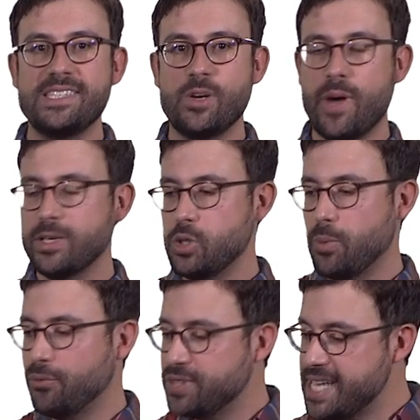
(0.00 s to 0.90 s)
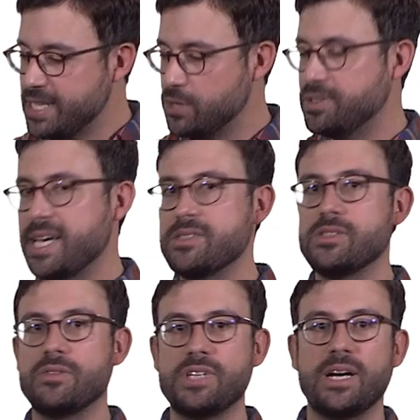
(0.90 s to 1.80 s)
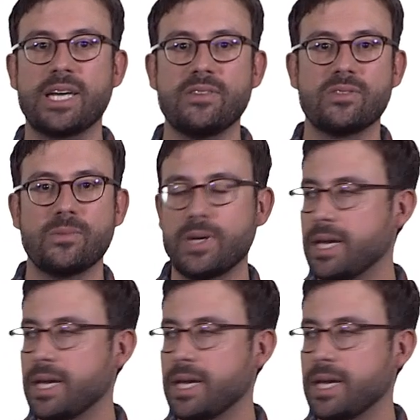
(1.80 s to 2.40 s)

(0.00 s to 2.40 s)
interactome of tens of thousands of targets.